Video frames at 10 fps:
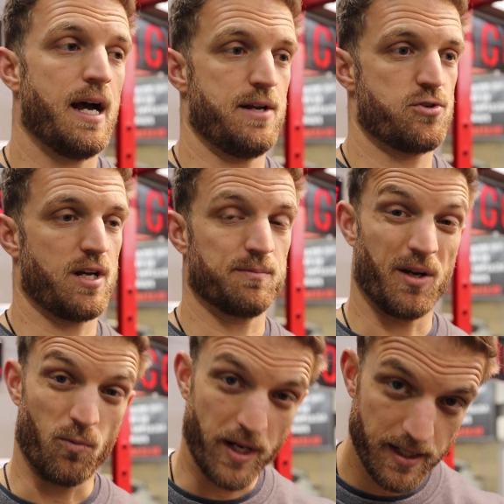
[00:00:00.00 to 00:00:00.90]
I track my
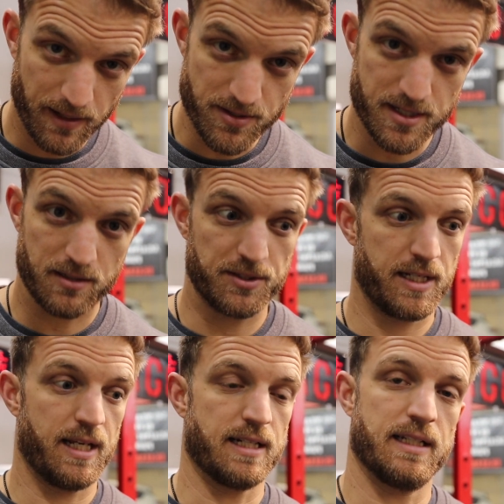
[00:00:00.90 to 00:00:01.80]
weight every single
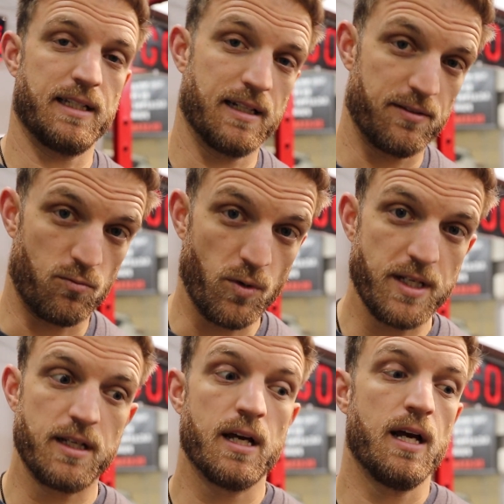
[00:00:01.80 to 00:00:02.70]
day. And at the end of the
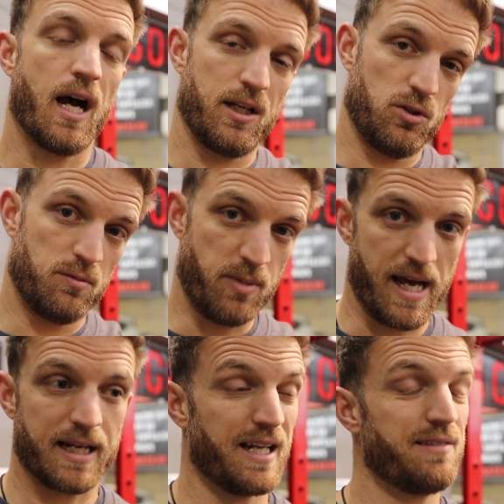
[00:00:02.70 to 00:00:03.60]
week, I look
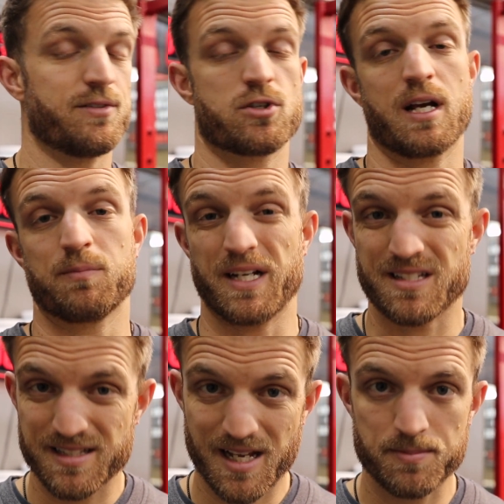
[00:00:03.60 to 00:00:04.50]
back. I even track my
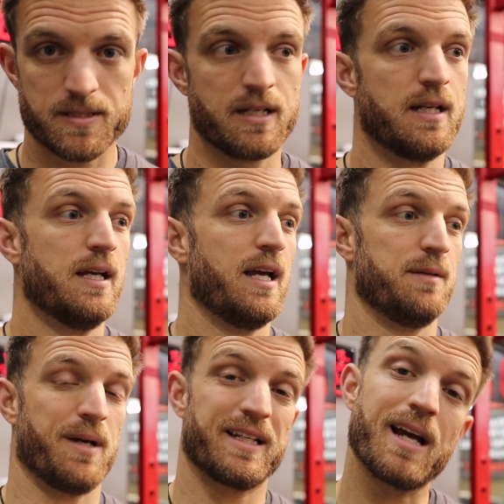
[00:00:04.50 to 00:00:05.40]
steps
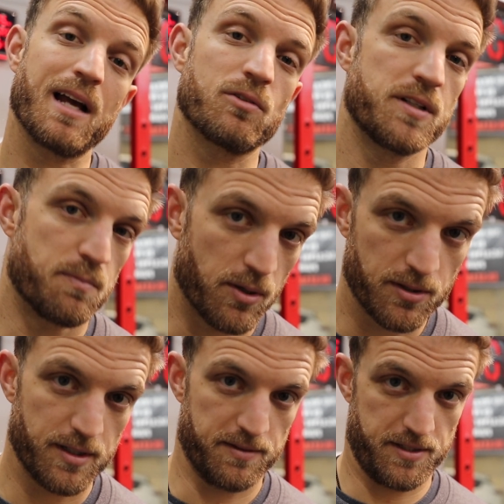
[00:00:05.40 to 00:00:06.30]
and my calories
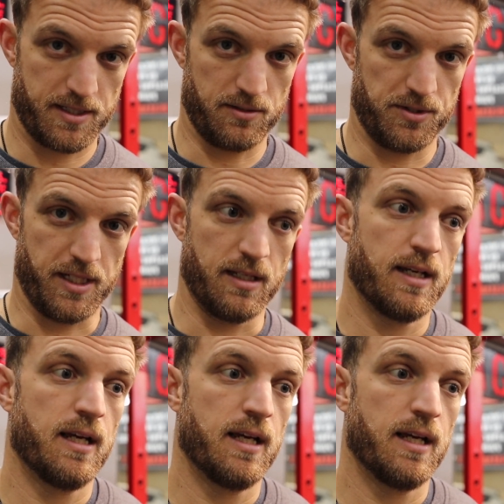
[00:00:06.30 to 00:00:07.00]
burnt every single day.